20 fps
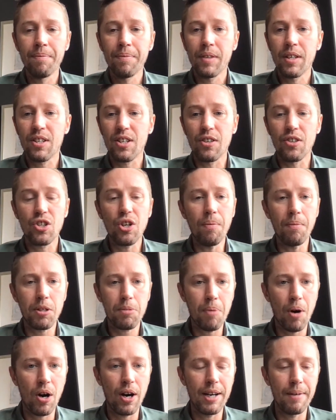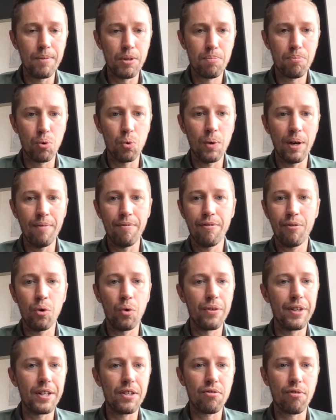Listen, Thomas Partey was brought in for
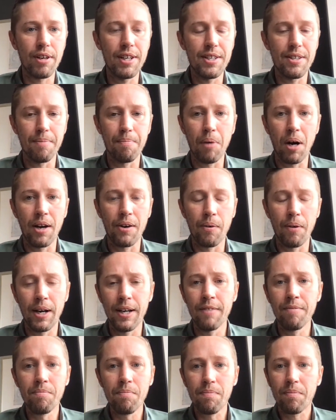this reason, by the way.